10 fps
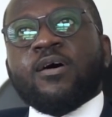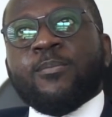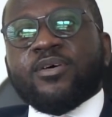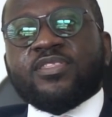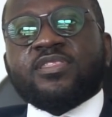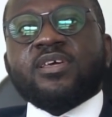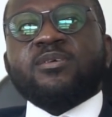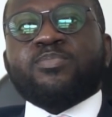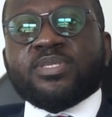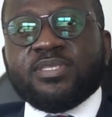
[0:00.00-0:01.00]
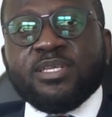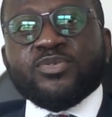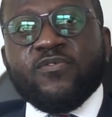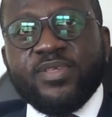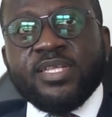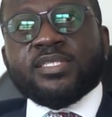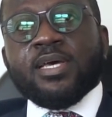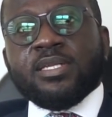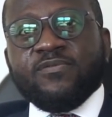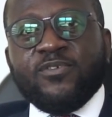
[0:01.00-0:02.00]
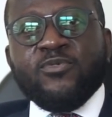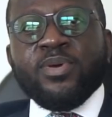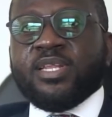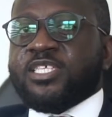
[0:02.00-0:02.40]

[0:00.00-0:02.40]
about 30% of the entire development